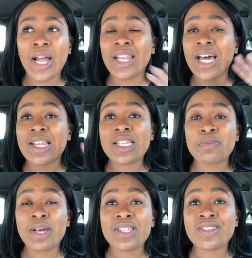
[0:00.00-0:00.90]
A lot of these
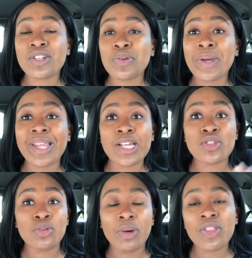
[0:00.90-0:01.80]
places are doing like
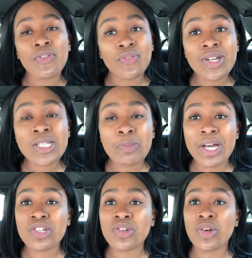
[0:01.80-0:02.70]
2-month free
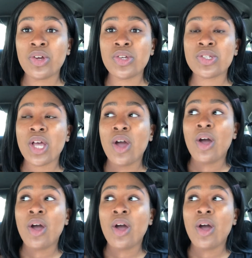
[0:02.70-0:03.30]
specials.